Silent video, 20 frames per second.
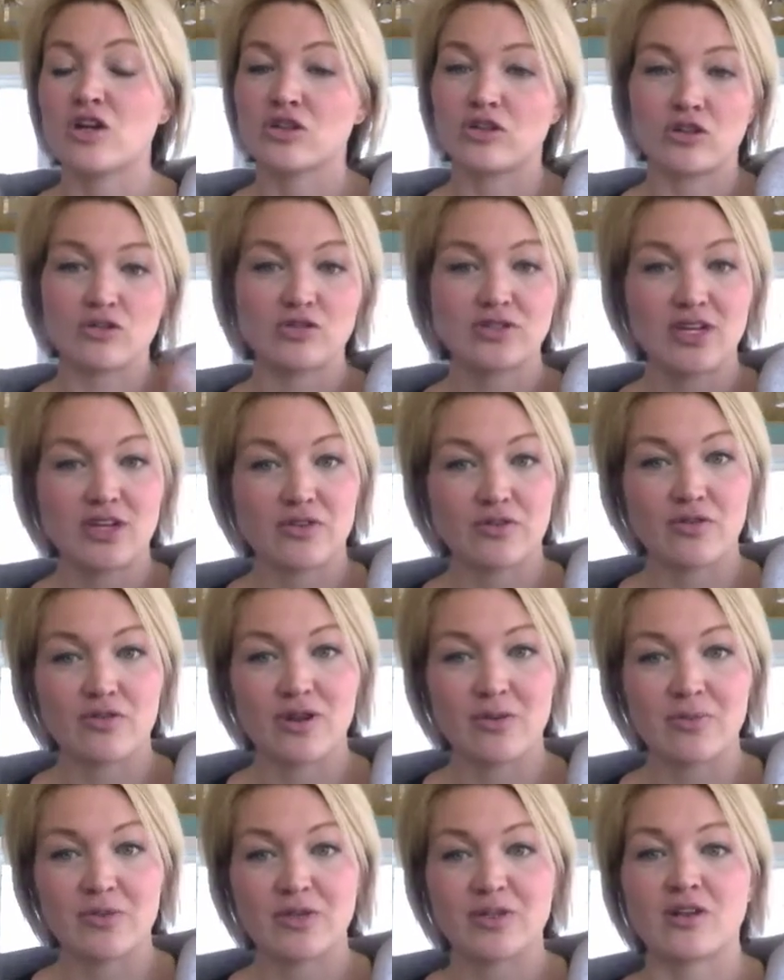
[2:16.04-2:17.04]
clothes get thrown
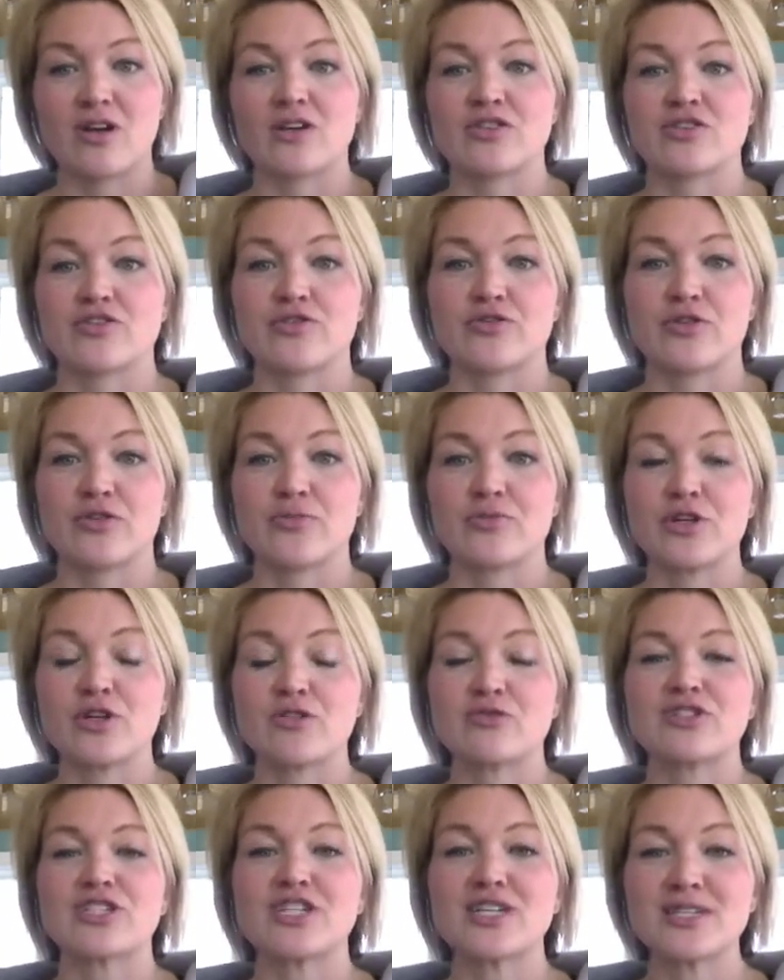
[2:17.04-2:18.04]
up in the laundry room, you
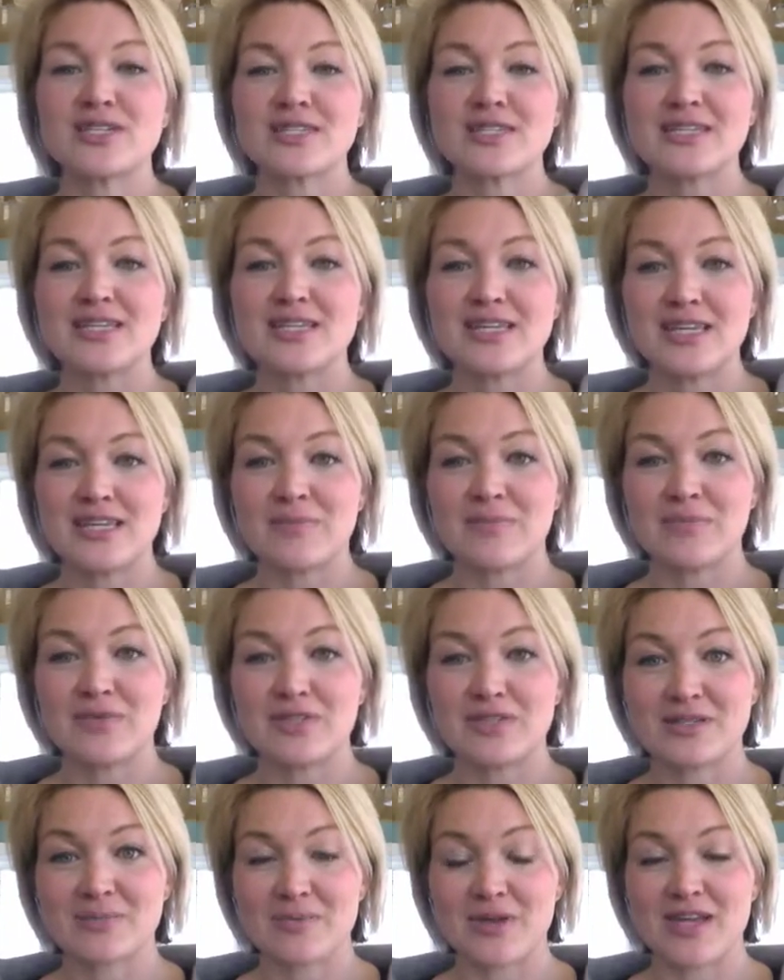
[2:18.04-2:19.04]
know, just to keep the
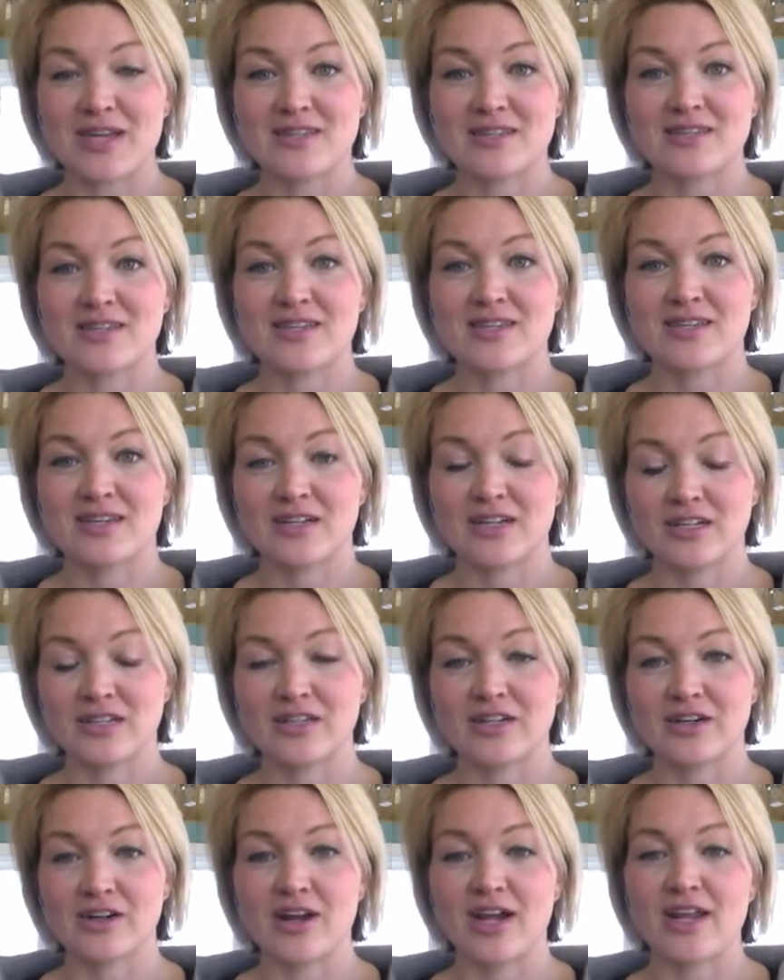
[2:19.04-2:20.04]
space
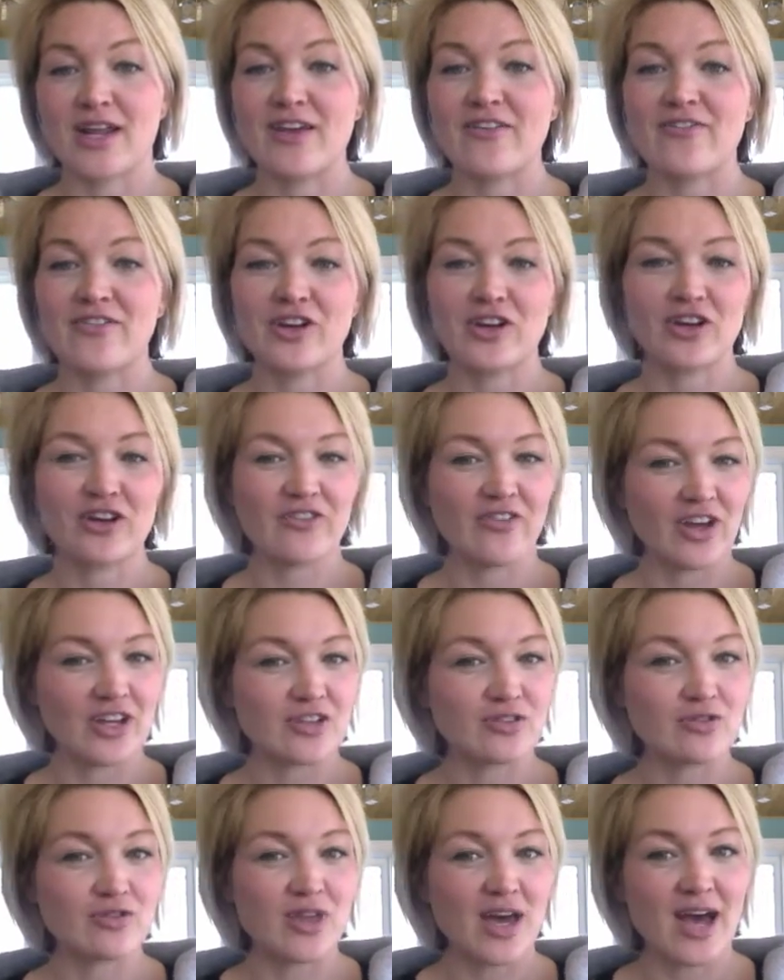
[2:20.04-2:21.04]
clear. And I figure if I
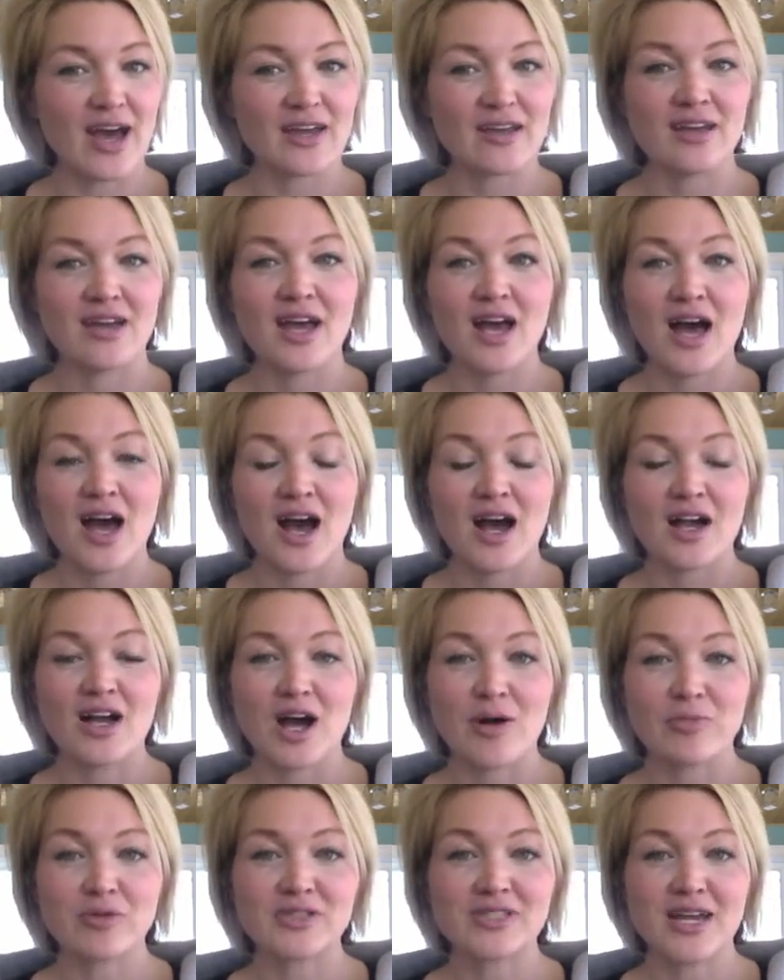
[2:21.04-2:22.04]
do that a
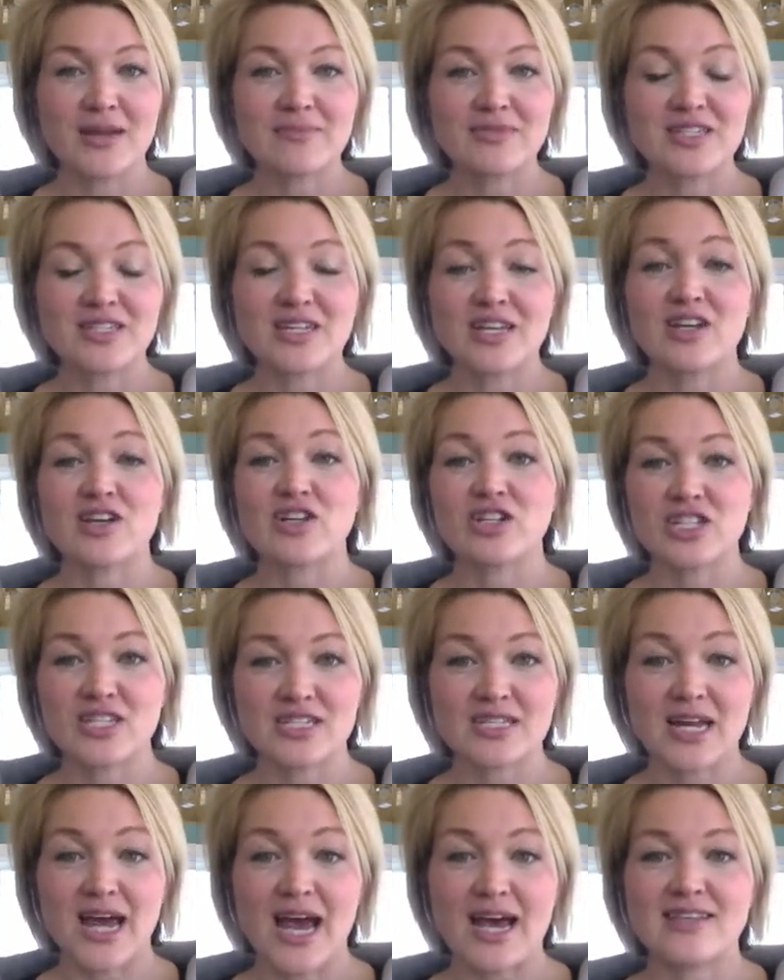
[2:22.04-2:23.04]
couple times a day or
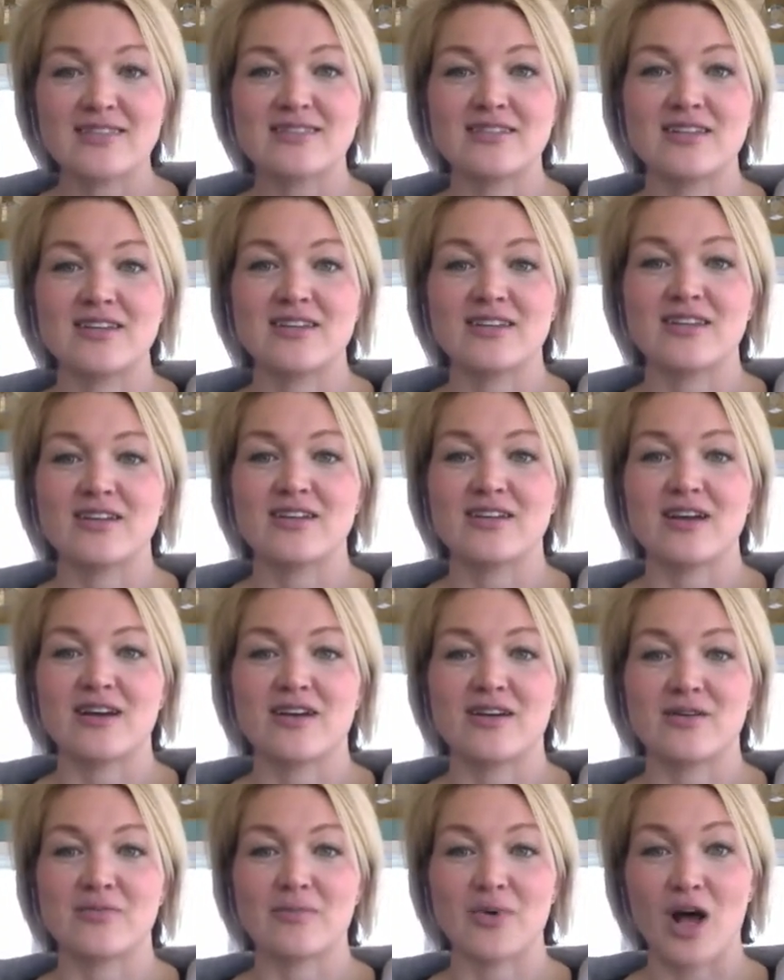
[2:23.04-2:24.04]
just as needed,
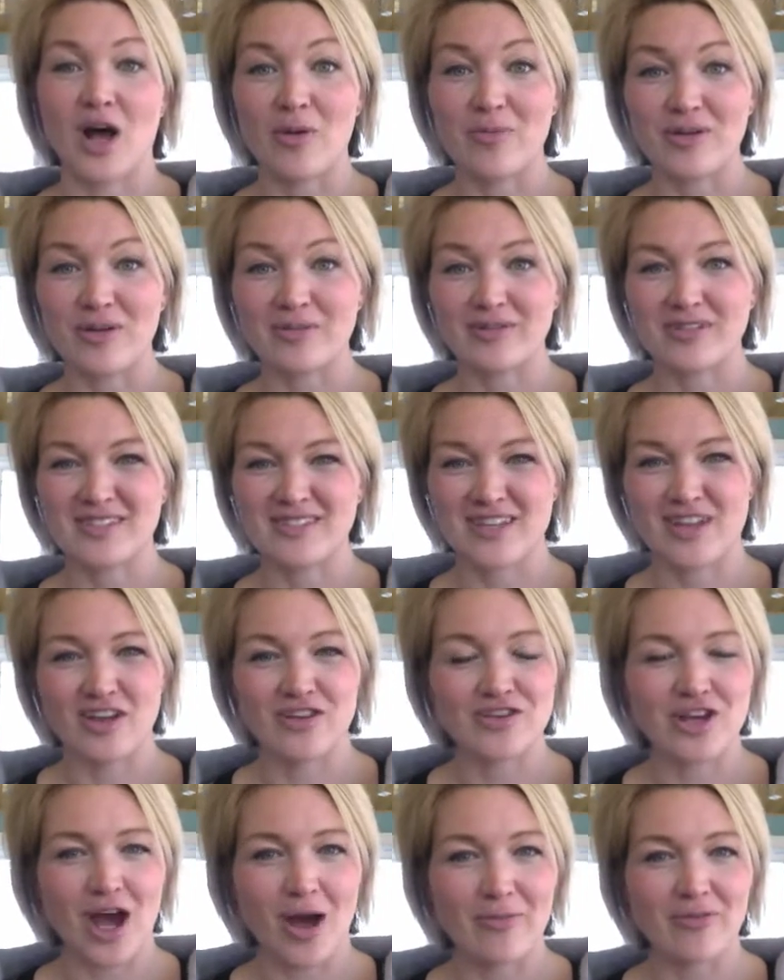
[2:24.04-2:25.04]
um, I'll be able to stay on
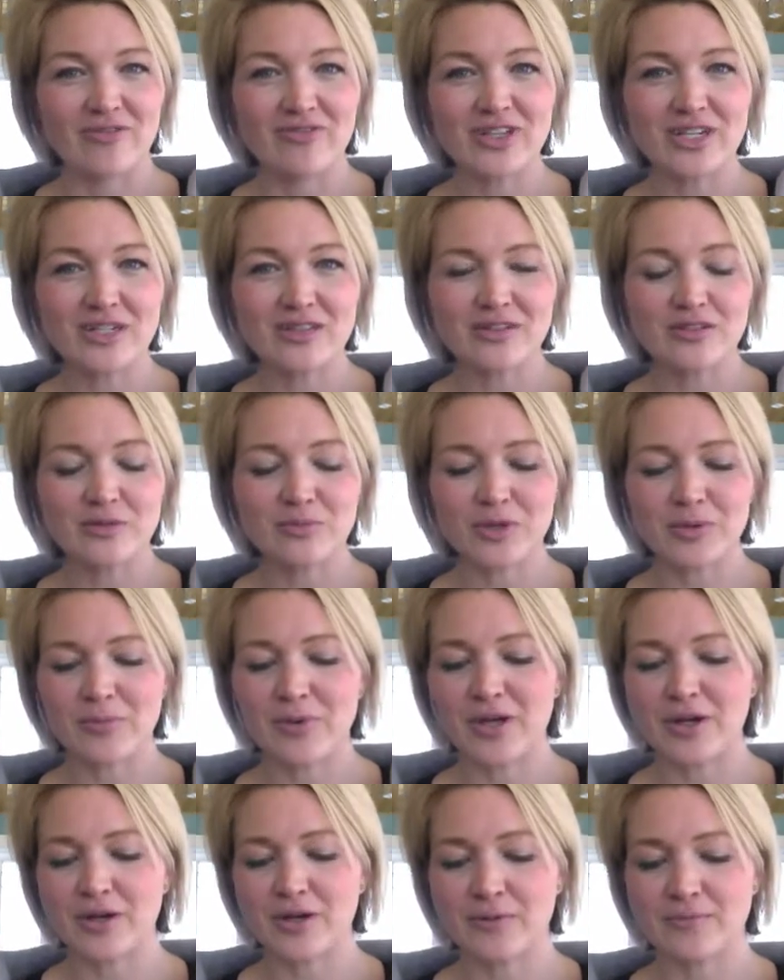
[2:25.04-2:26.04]
top of it a little bit
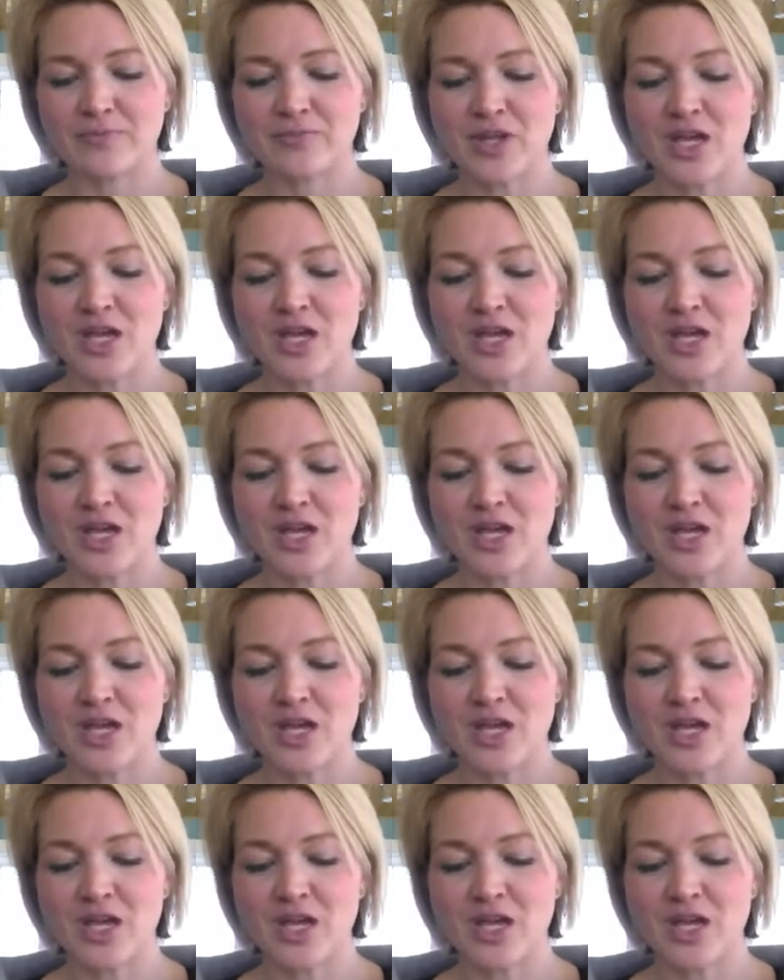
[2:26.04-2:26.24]
better.